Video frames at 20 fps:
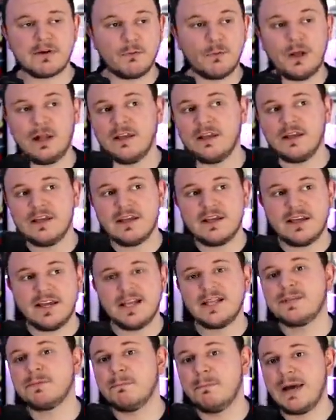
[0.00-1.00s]
Well,
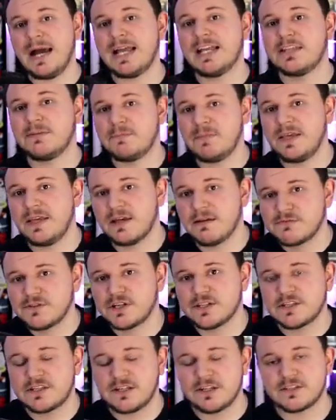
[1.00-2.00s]
it might be, I've
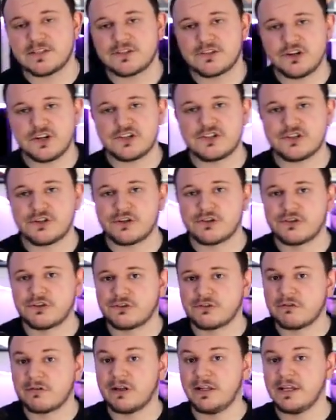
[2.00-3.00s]
just not searched
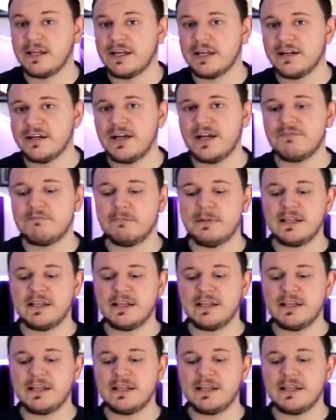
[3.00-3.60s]
thoroughly enough,